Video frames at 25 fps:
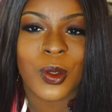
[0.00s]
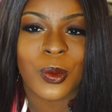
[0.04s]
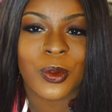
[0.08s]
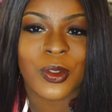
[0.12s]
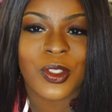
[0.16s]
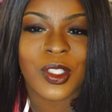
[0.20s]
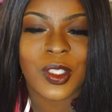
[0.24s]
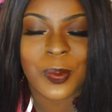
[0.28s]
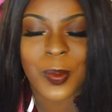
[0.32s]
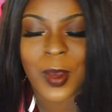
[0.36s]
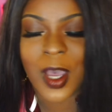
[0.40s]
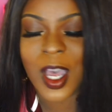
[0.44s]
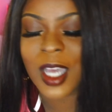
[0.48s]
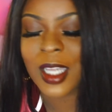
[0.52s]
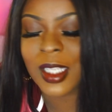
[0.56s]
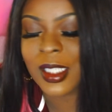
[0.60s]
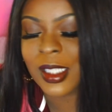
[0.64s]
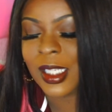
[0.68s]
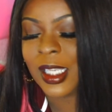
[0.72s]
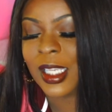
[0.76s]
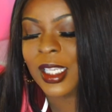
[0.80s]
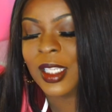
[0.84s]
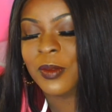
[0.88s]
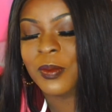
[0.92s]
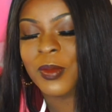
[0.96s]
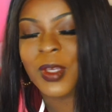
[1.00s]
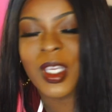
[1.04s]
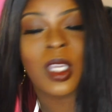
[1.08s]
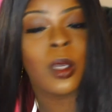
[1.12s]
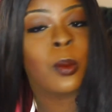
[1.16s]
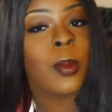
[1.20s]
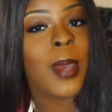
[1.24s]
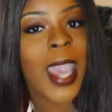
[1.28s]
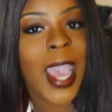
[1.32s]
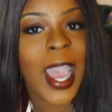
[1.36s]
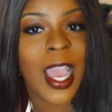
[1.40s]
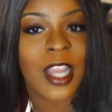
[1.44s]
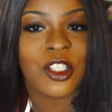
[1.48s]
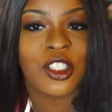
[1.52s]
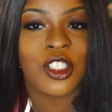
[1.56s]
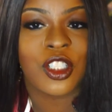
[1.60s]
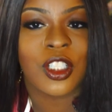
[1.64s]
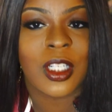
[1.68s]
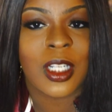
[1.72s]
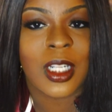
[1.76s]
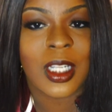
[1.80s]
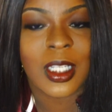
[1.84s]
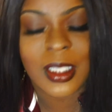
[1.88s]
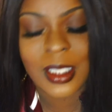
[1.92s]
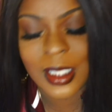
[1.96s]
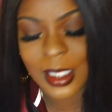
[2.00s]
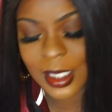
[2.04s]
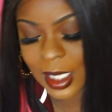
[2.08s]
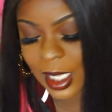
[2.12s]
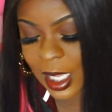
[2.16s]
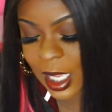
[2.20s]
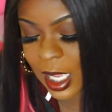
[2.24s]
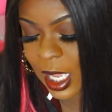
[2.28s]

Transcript: response and being passionate